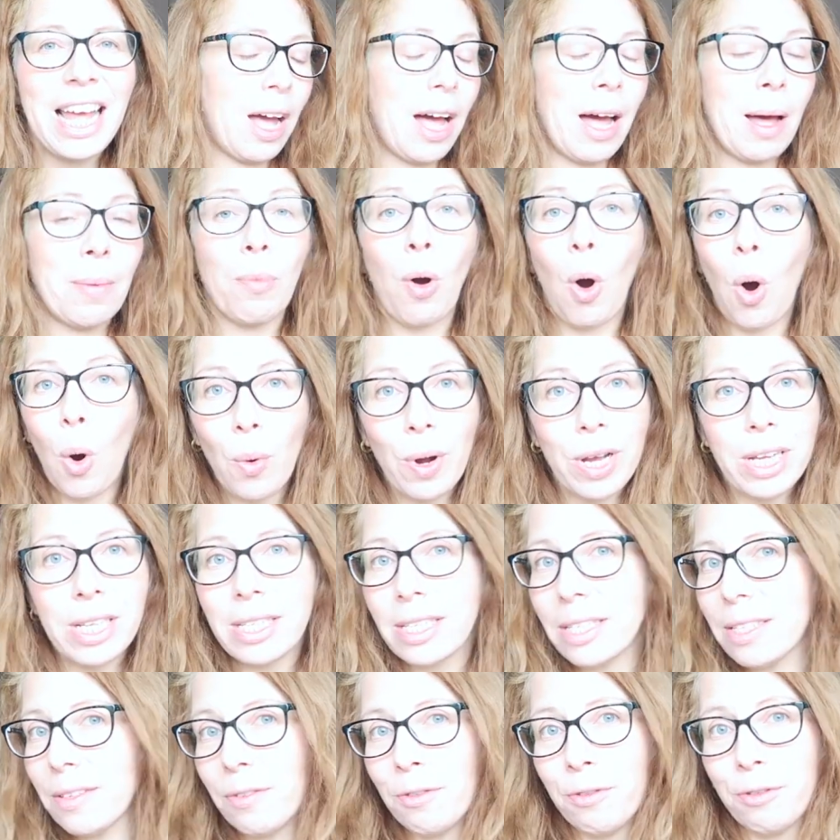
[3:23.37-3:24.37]
I'm
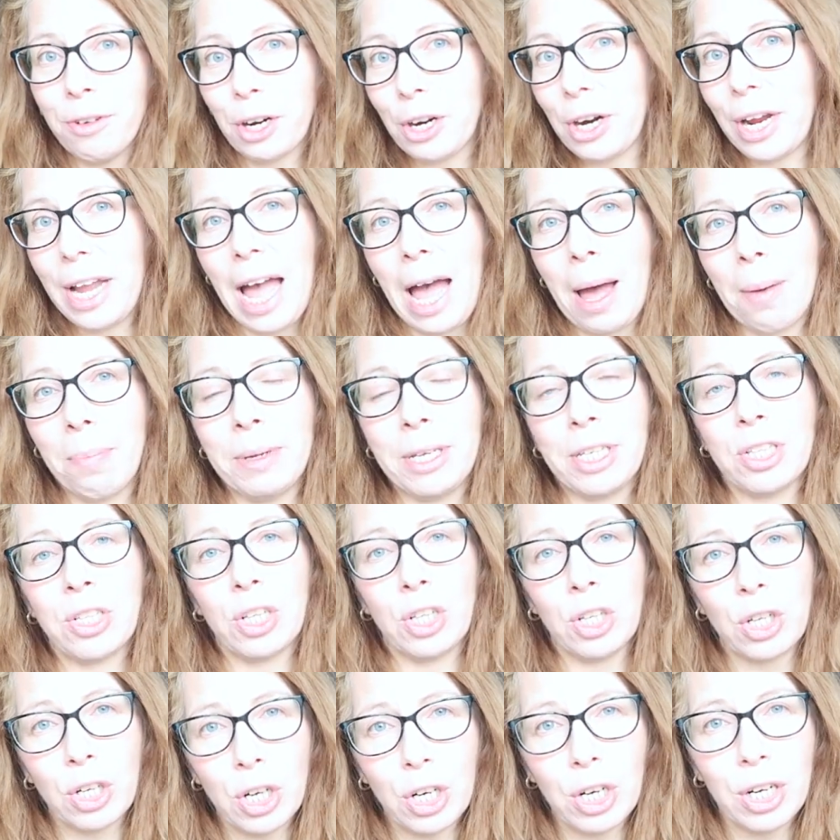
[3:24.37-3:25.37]
always very happy
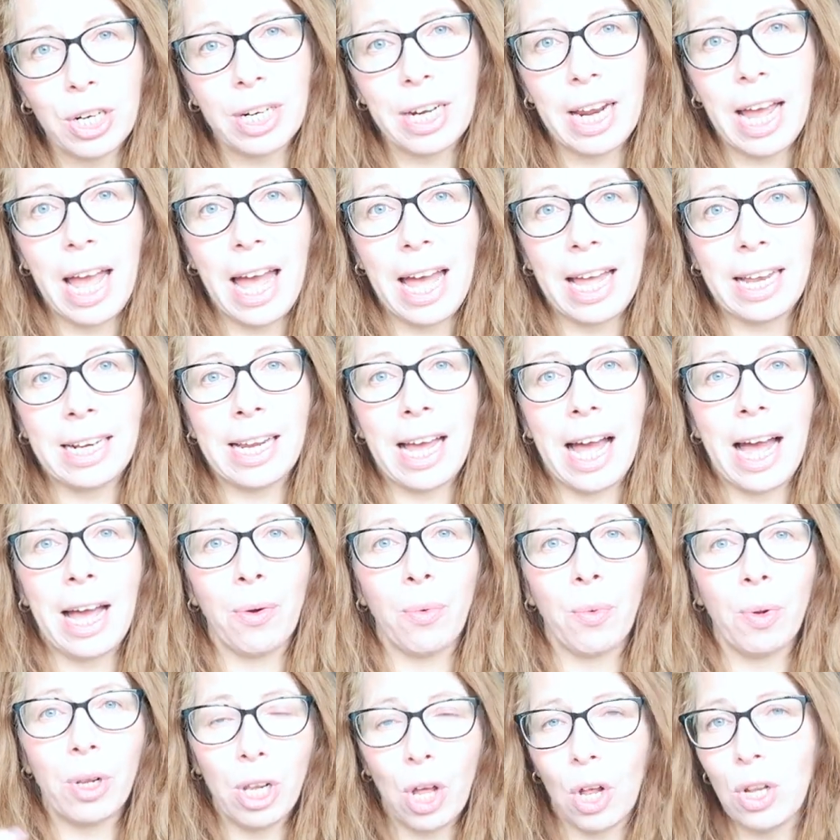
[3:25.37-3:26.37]
to learn, and
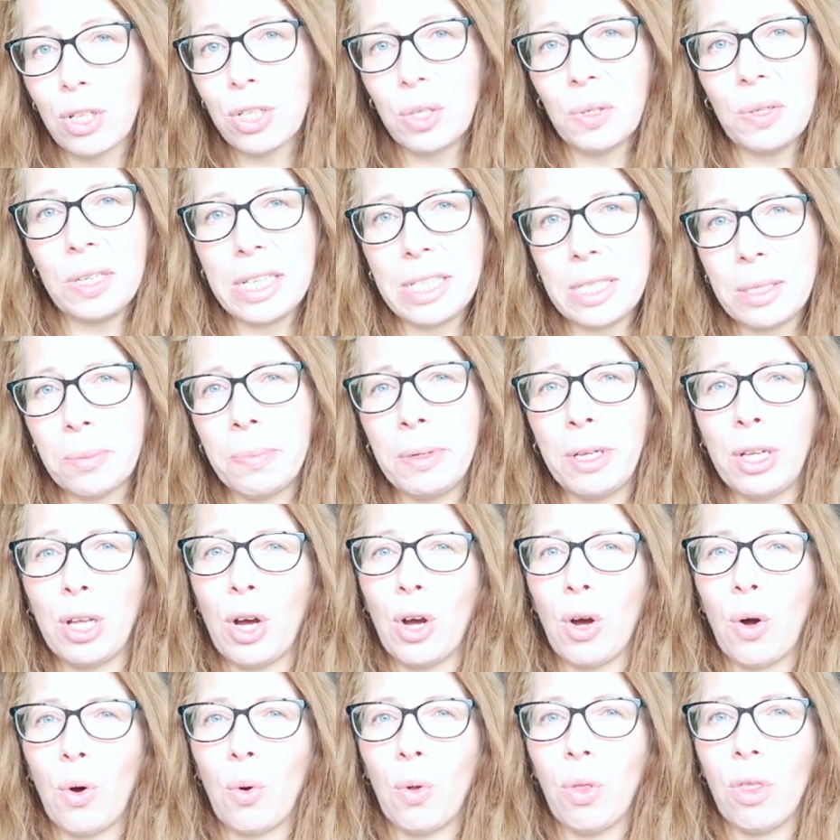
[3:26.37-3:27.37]
I will also list
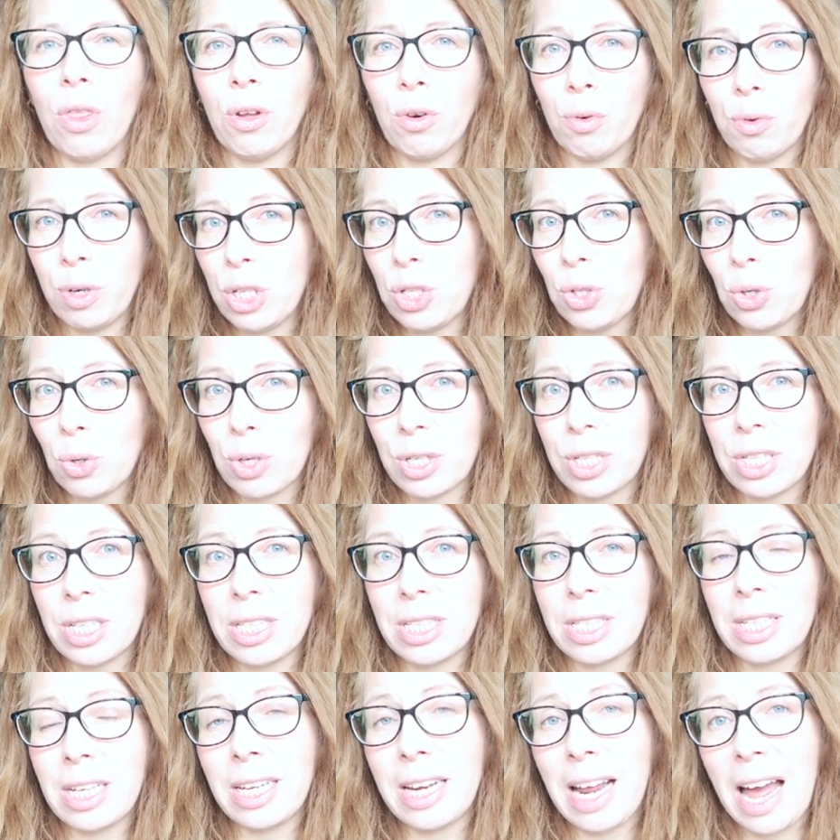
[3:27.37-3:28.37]
below the
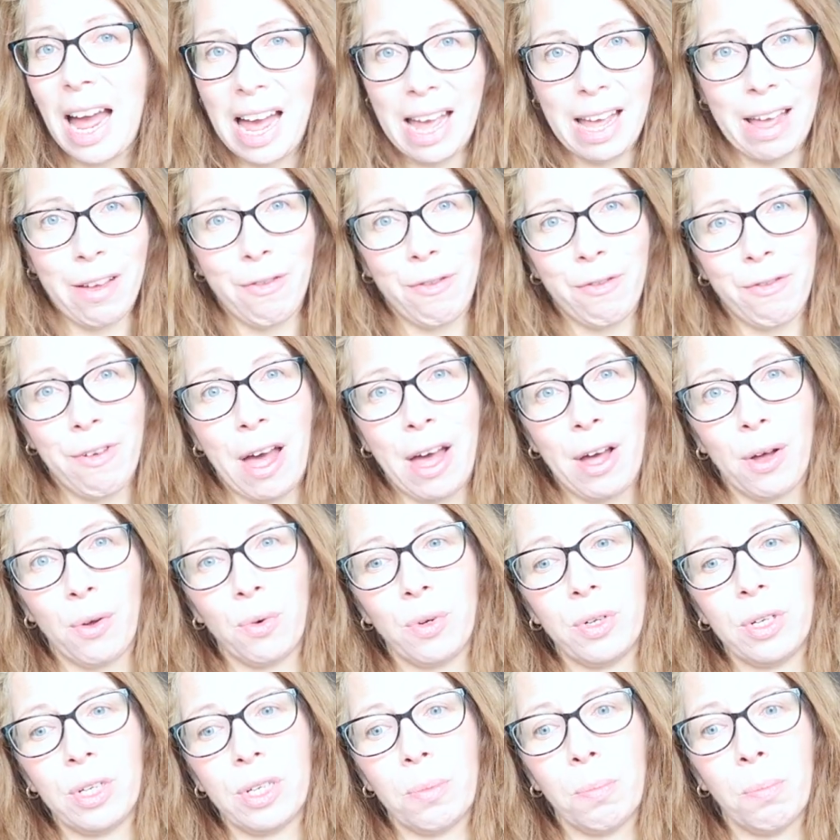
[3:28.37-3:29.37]
resources that I have
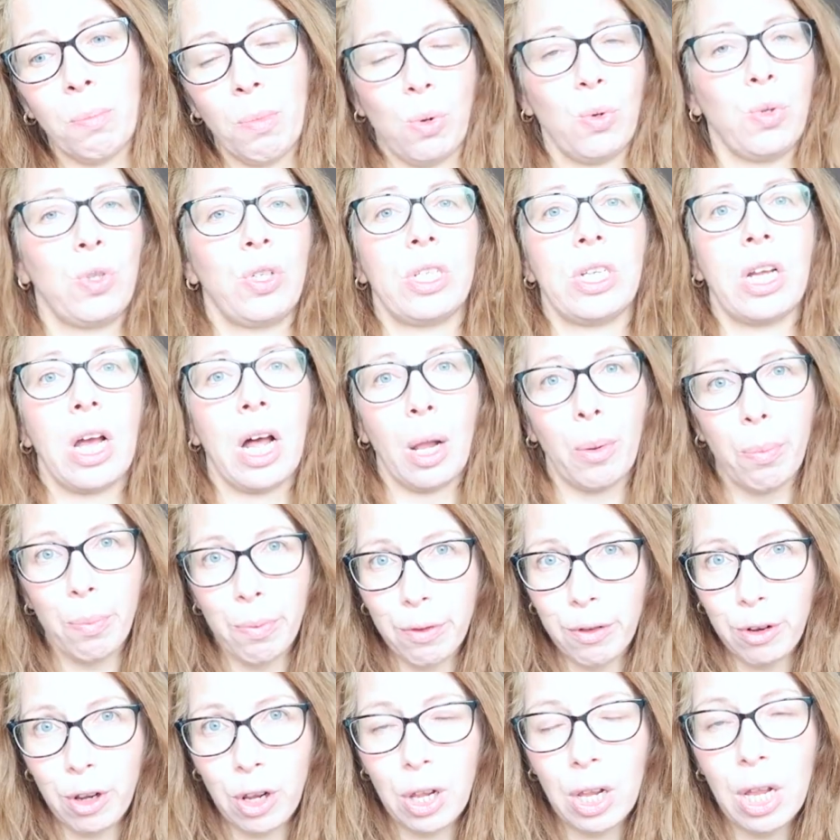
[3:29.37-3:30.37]
found most
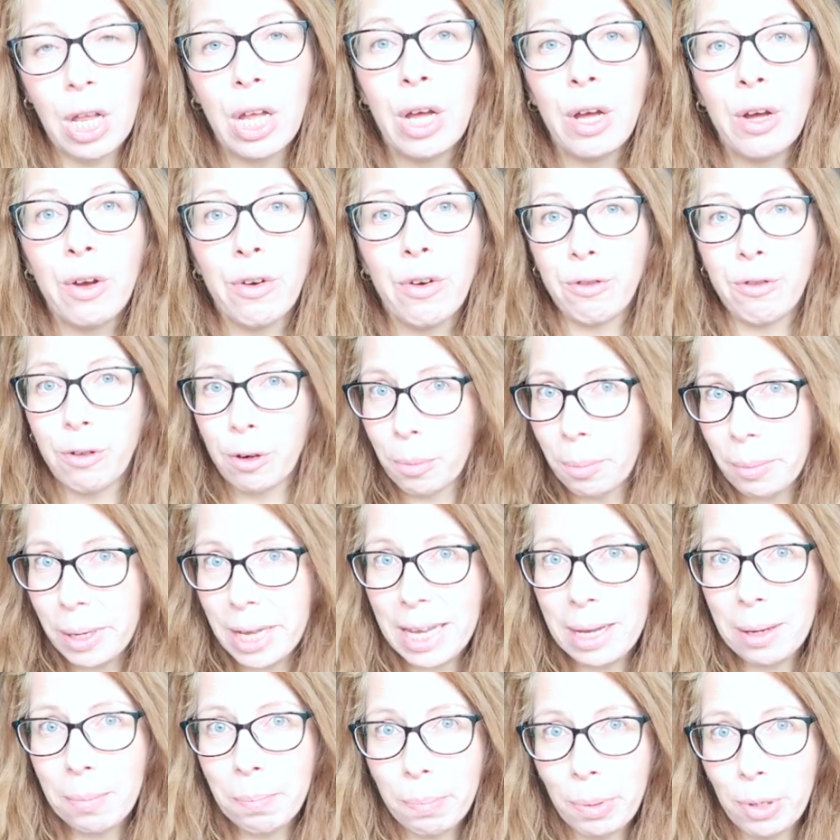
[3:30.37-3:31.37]
helpful for
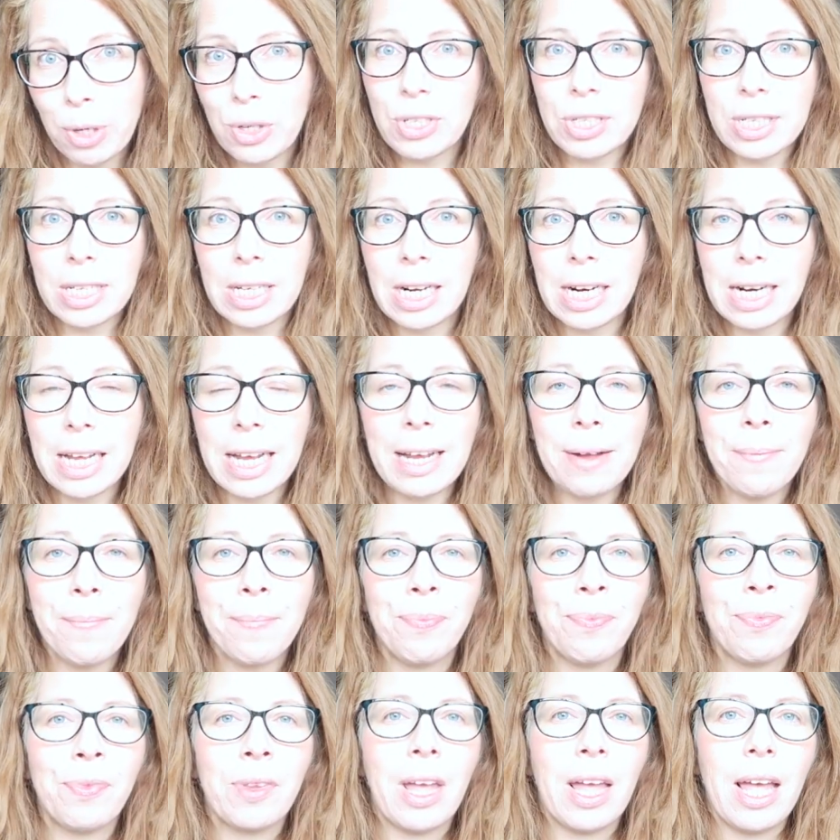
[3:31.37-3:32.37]
me personally,
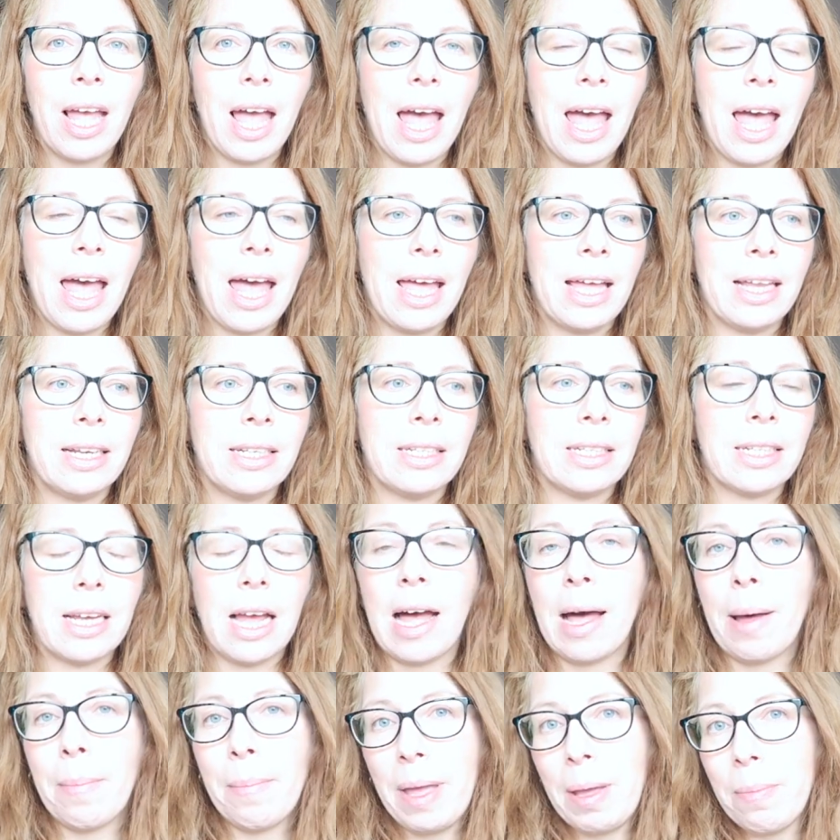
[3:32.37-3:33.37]
and
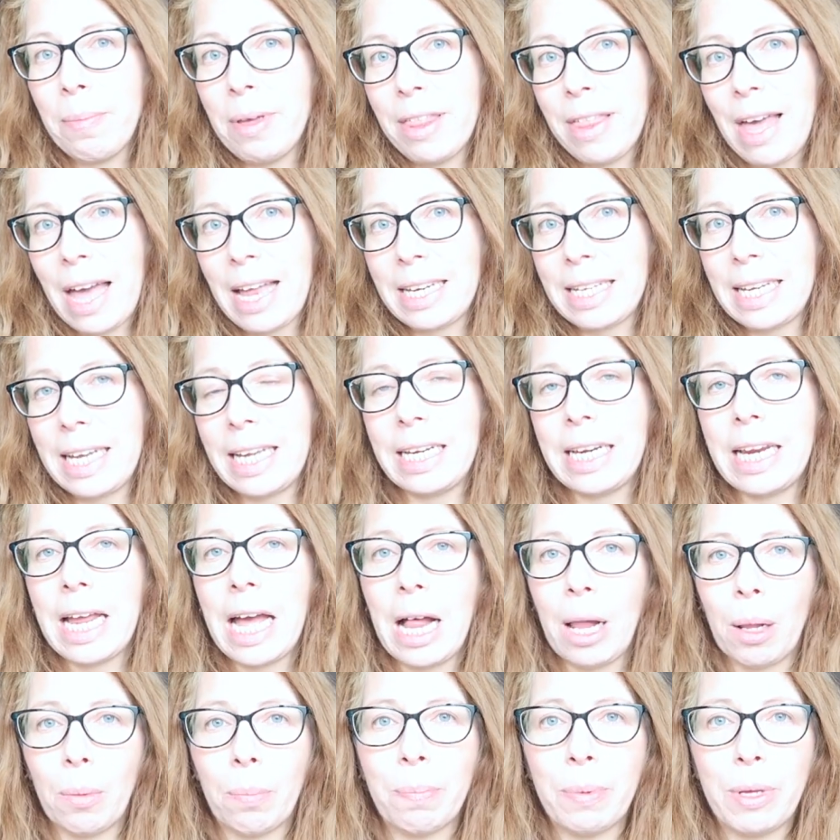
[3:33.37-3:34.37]
uh, maybe that can
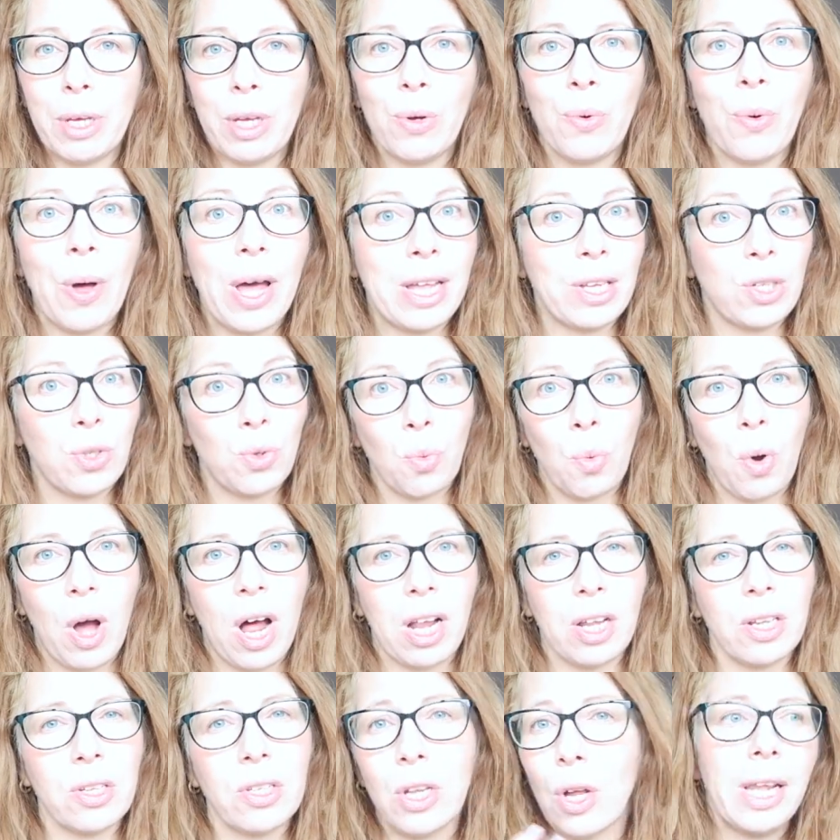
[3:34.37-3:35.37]
help you as
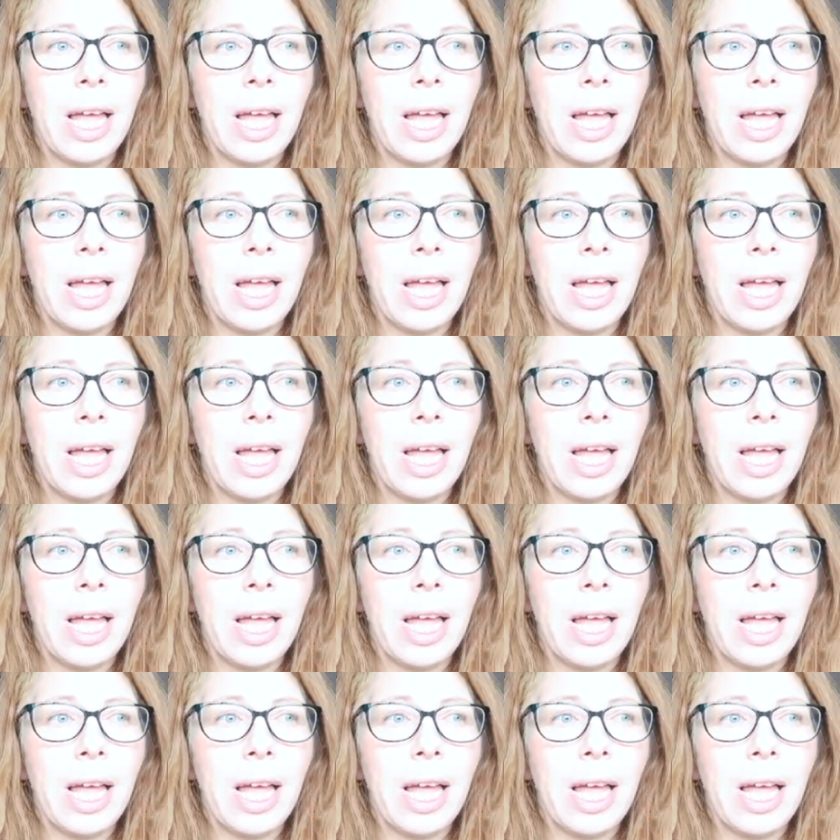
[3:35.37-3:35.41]
well.